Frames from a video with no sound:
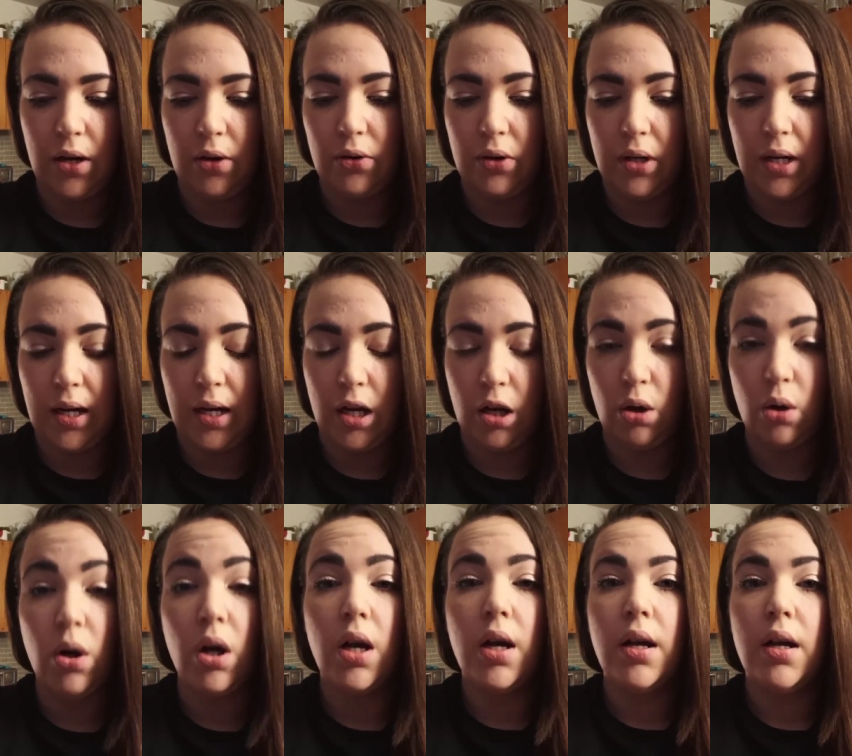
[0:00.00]
out
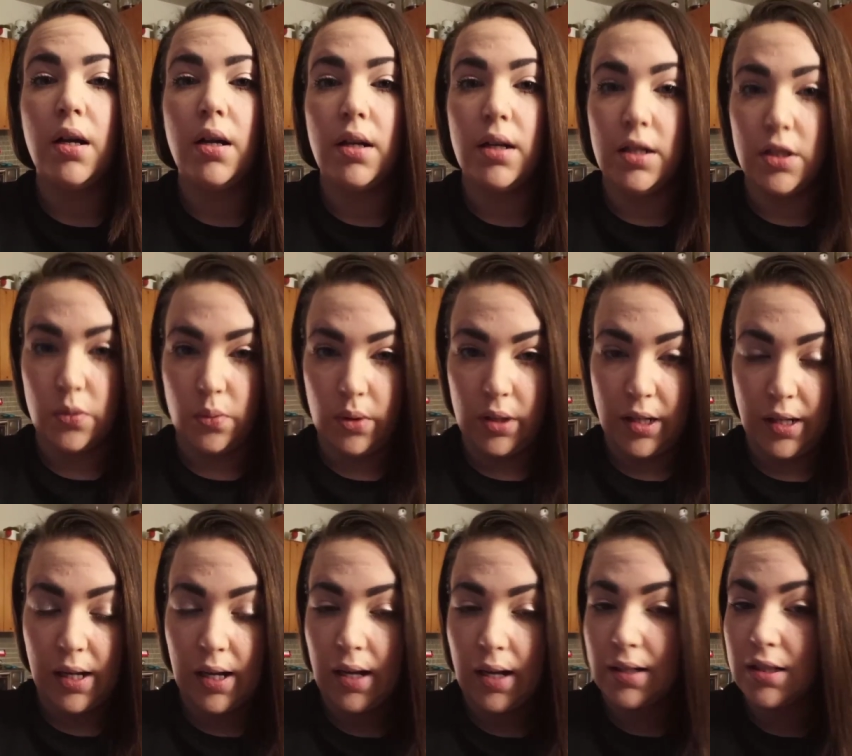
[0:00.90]
now is what
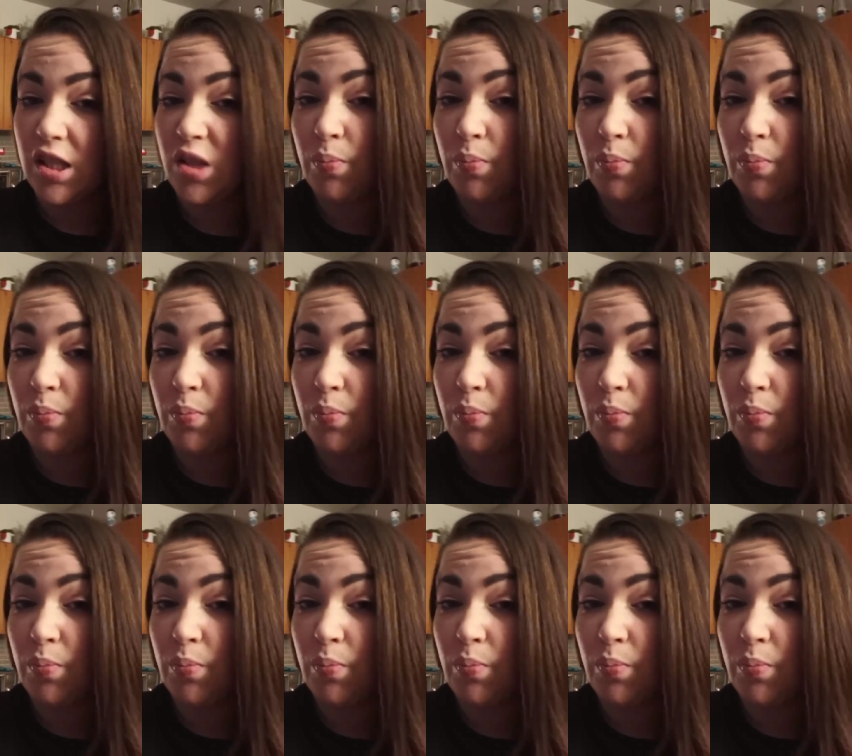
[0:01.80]
I got.